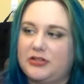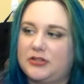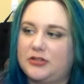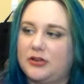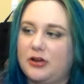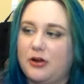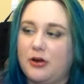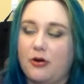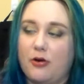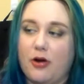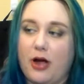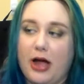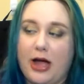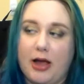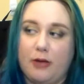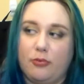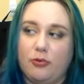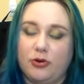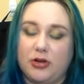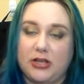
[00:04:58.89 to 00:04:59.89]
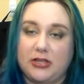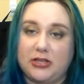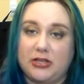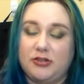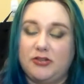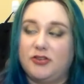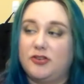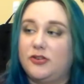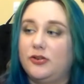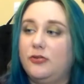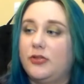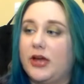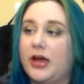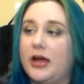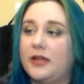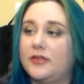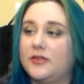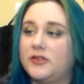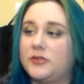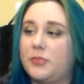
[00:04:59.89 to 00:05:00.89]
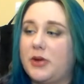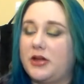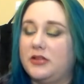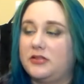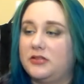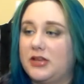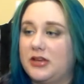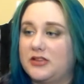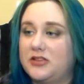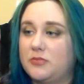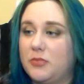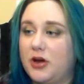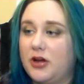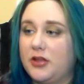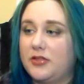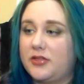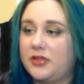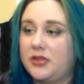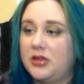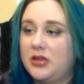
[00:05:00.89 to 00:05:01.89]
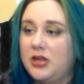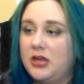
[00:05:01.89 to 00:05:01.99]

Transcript: So I will continue to do that this next month.